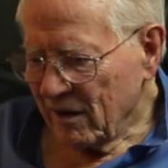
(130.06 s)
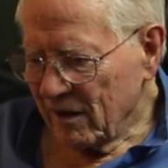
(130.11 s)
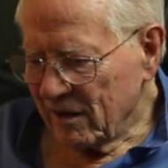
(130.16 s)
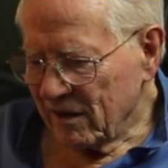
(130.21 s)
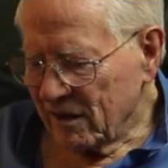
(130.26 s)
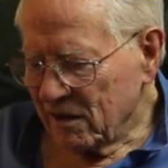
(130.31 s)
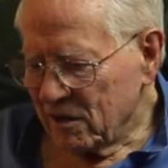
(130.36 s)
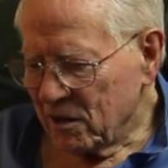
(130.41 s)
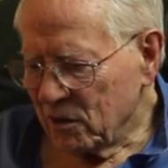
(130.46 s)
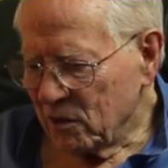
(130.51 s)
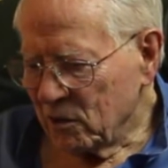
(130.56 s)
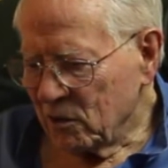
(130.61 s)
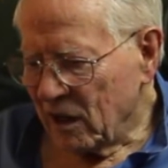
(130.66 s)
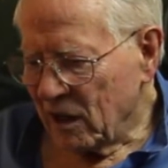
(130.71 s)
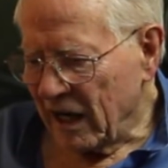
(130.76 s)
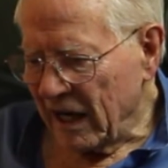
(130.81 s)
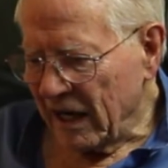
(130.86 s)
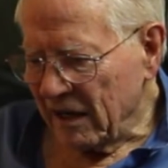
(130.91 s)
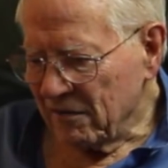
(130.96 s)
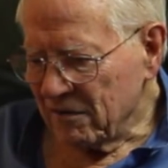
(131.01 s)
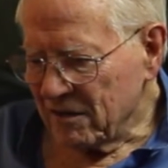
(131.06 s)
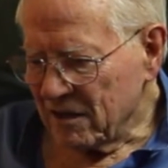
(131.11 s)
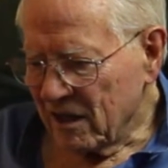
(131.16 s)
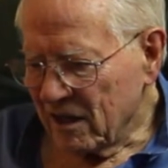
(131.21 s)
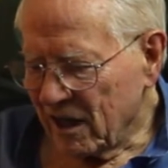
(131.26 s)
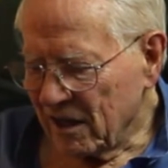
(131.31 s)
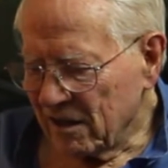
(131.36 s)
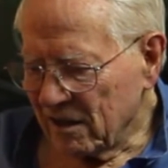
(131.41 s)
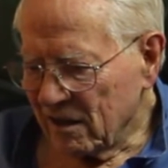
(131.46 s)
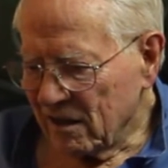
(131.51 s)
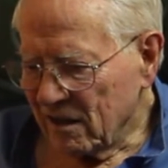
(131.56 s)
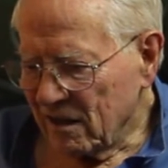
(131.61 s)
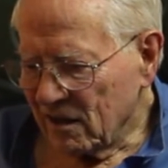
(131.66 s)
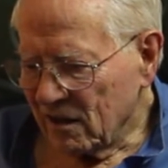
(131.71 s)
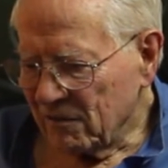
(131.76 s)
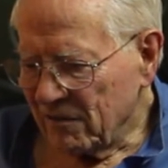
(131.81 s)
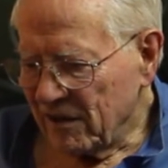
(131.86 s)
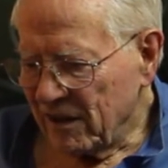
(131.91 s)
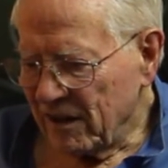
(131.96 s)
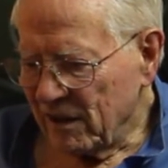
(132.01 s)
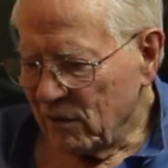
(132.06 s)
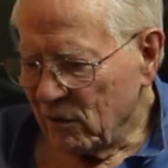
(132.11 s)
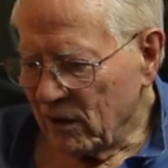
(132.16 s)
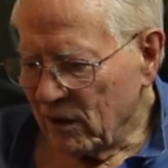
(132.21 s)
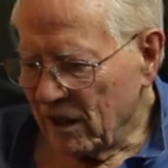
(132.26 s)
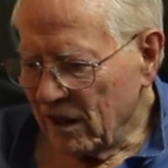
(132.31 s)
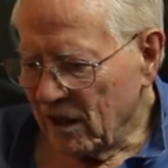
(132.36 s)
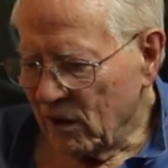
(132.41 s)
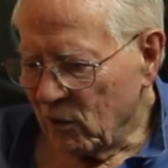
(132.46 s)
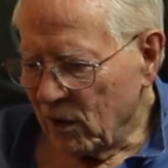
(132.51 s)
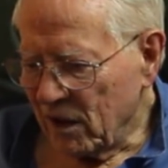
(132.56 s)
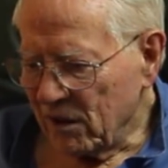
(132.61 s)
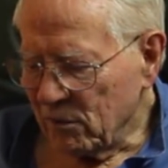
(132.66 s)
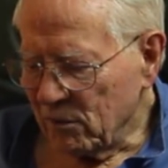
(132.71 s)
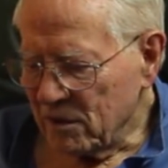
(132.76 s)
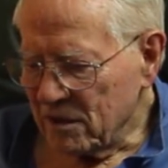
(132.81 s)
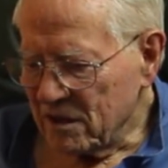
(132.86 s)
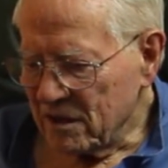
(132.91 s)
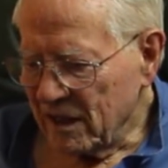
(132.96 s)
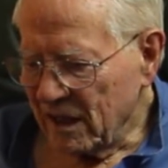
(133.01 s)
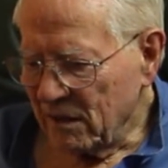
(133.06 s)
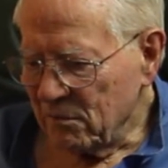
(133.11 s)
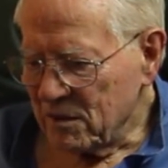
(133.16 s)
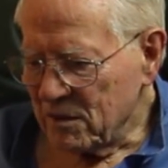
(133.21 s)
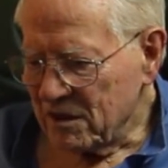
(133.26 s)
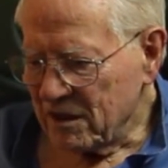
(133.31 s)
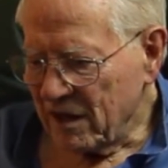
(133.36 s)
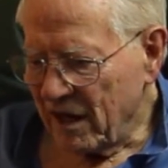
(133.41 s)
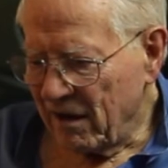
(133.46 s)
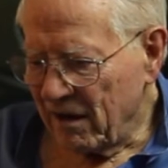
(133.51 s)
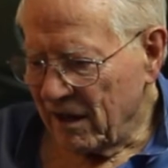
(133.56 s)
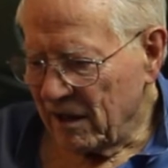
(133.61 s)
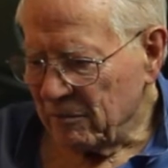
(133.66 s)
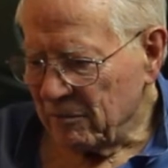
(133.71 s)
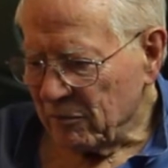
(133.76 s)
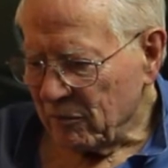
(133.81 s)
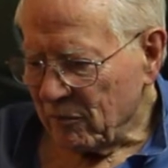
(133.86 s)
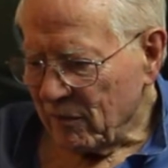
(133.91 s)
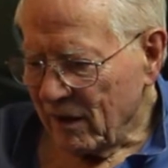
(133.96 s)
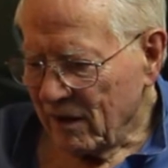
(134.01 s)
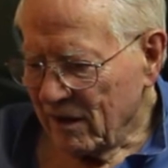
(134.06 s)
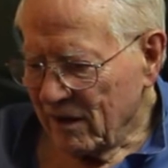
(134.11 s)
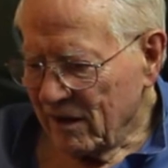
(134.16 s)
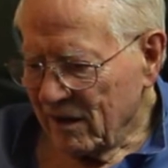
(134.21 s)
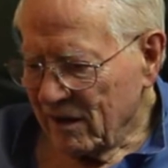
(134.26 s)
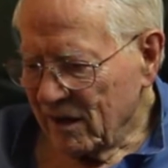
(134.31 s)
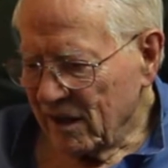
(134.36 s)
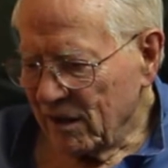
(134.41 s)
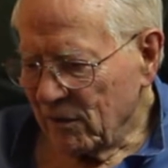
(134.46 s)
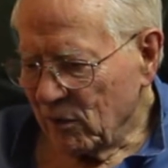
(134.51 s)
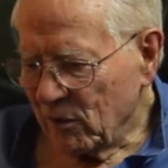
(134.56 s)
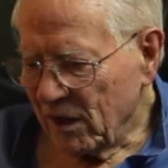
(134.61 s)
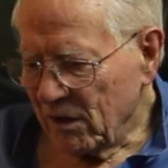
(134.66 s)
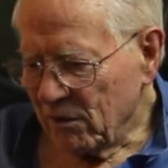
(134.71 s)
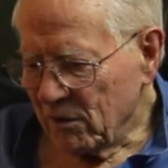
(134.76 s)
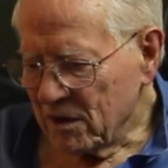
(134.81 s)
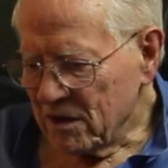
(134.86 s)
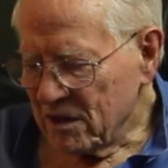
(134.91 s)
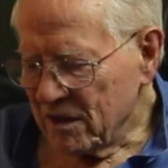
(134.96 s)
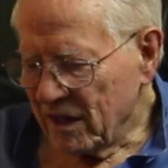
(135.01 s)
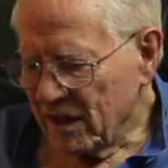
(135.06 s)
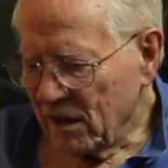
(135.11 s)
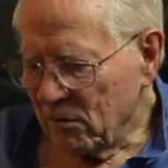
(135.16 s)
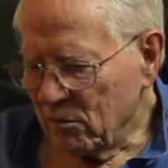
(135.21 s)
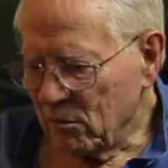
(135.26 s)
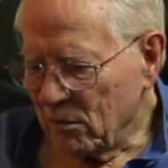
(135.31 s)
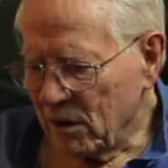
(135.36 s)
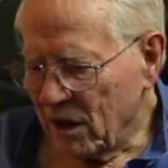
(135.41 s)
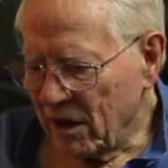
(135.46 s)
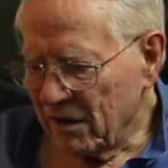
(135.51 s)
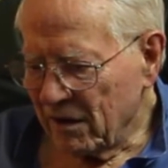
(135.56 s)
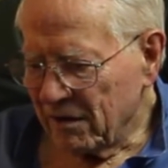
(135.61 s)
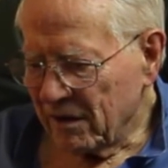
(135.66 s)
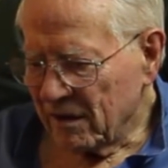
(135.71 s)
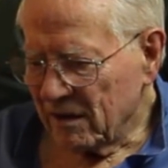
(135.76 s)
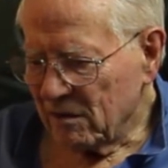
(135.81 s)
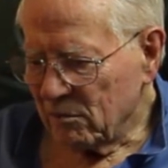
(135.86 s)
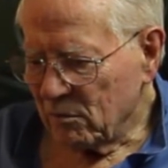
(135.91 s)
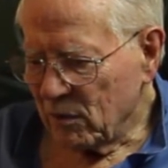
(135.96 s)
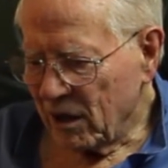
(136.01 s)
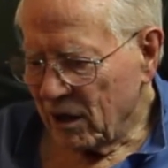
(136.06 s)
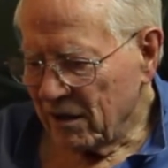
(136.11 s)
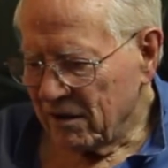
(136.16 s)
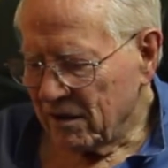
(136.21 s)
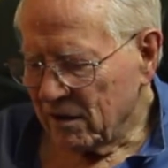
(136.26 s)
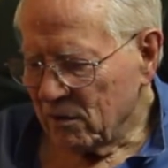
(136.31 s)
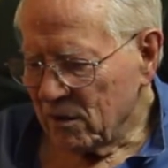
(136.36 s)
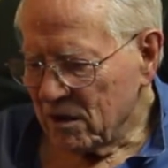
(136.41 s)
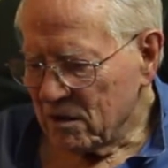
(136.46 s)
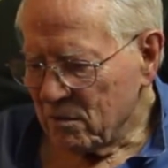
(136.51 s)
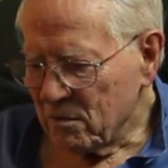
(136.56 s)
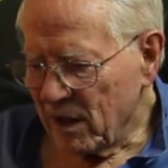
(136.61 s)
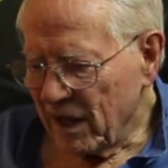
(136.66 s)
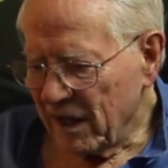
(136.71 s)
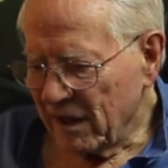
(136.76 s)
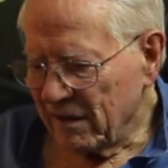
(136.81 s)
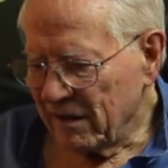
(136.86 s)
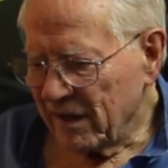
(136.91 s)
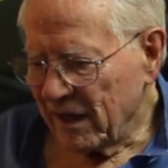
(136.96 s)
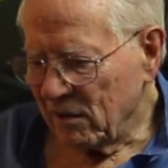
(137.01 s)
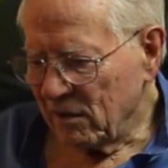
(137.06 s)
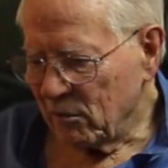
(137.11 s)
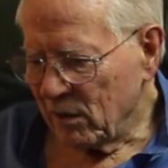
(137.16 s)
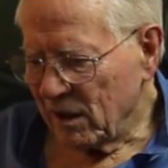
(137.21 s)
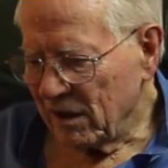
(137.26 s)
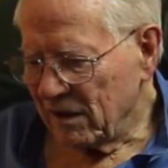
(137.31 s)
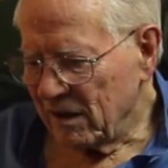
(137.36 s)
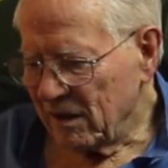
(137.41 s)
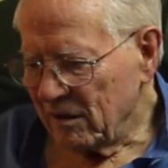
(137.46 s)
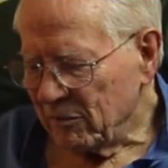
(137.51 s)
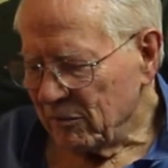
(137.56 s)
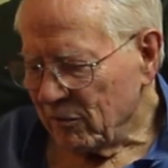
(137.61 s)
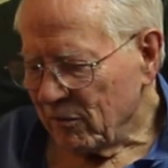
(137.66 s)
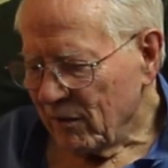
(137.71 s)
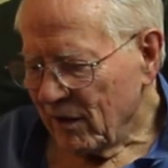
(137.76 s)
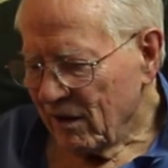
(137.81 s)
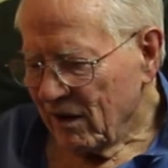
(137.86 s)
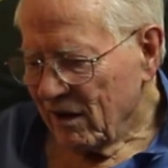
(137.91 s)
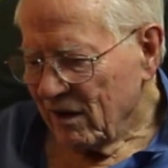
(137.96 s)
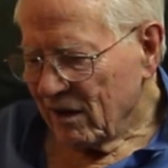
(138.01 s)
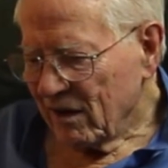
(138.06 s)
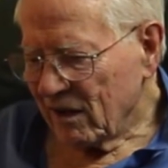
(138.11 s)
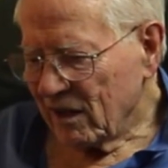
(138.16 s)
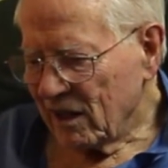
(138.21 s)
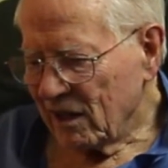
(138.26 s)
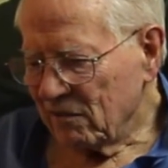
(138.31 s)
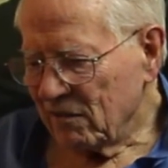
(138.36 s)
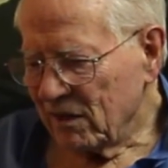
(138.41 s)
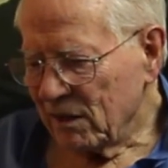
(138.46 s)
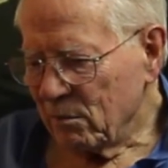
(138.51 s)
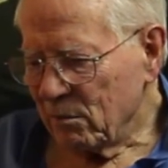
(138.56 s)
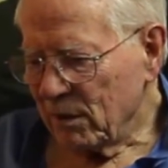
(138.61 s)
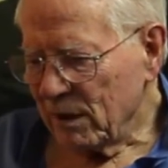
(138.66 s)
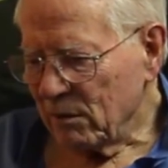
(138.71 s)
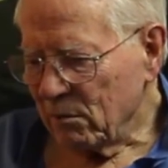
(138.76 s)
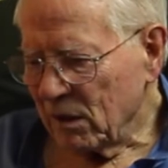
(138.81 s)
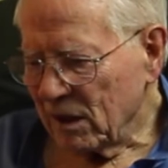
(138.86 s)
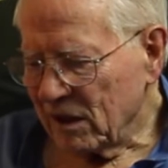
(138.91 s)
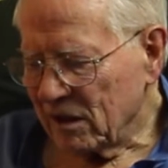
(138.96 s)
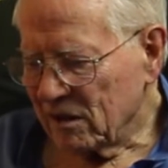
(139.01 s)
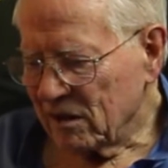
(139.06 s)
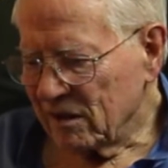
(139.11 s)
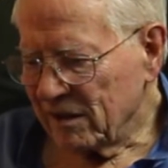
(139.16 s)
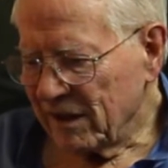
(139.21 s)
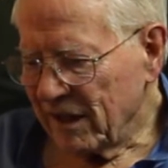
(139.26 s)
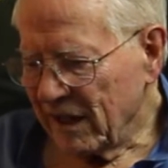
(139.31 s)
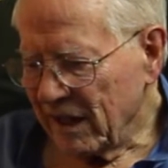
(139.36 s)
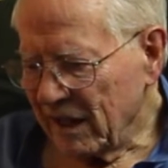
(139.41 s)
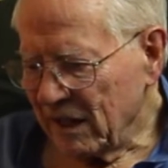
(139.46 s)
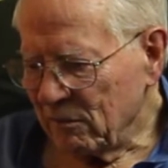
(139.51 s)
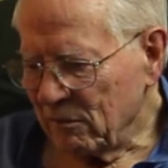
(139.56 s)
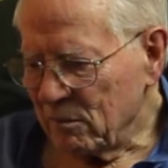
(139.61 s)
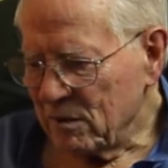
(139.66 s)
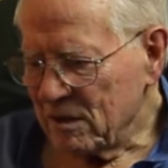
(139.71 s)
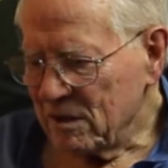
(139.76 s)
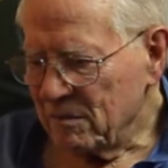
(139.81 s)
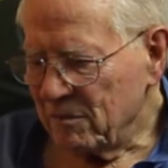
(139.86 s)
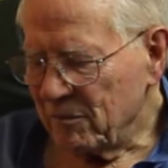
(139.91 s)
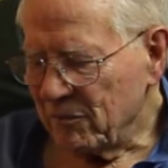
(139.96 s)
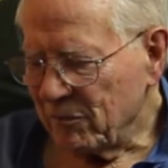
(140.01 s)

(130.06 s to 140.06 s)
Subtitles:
The two wives got along very well. One was named Sarah and one was named Martha, and Martha was my grandmother. Lovely biblical names.